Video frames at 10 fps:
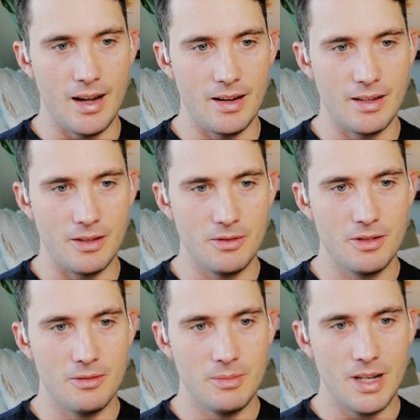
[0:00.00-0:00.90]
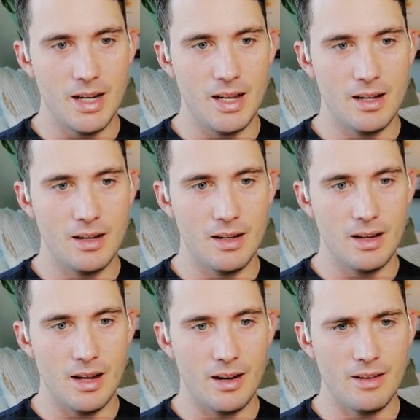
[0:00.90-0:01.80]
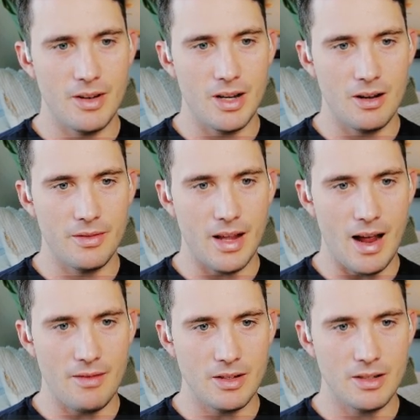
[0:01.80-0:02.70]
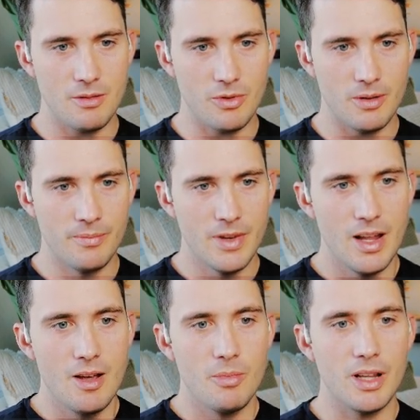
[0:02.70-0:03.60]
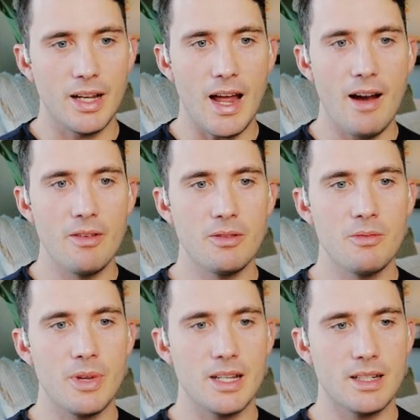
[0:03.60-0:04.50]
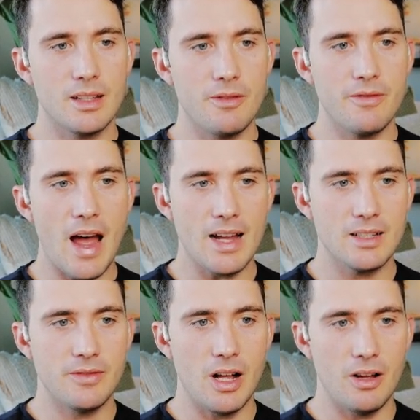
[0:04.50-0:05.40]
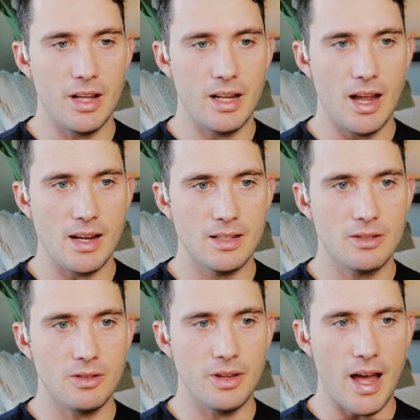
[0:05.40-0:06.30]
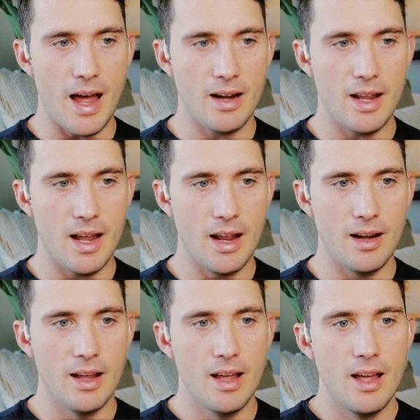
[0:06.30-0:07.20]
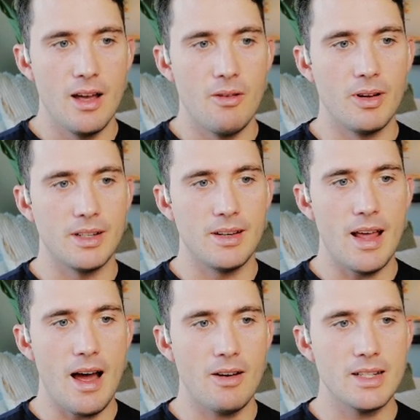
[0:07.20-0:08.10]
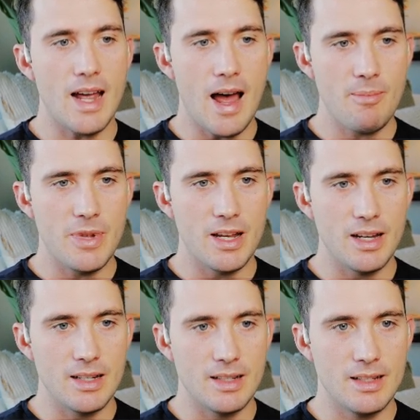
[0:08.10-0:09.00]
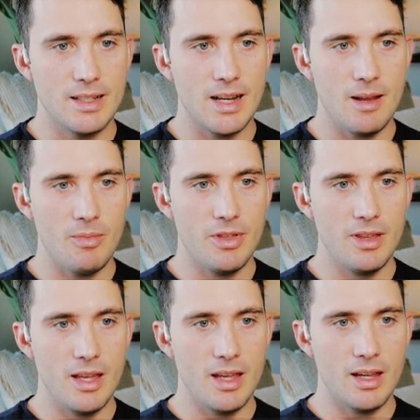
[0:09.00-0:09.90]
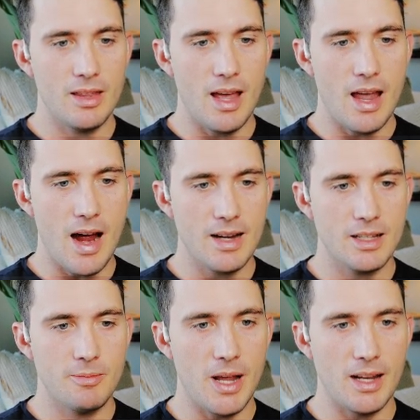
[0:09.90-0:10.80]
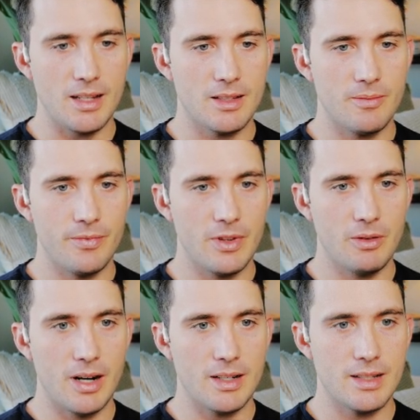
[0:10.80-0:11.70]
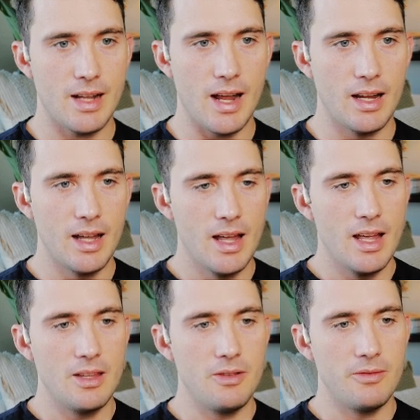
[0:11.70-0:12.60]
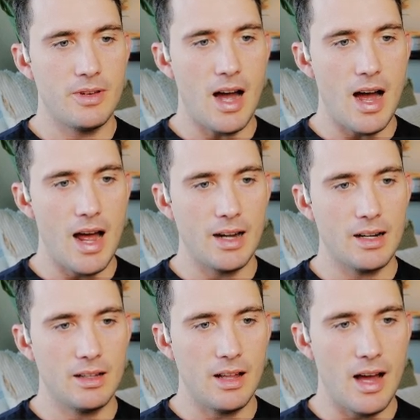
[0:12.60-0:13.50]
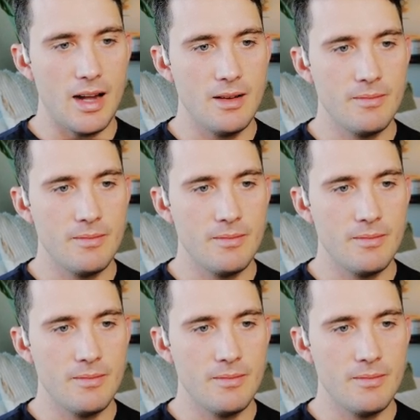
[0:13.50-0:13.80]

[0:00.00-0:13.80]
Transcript: YouTube did it. I don't even know if they have those anymore. But like everyone basically fast followed, aka stole that. And what now has happened is the same thing in the AI space where it's like you've got Cline,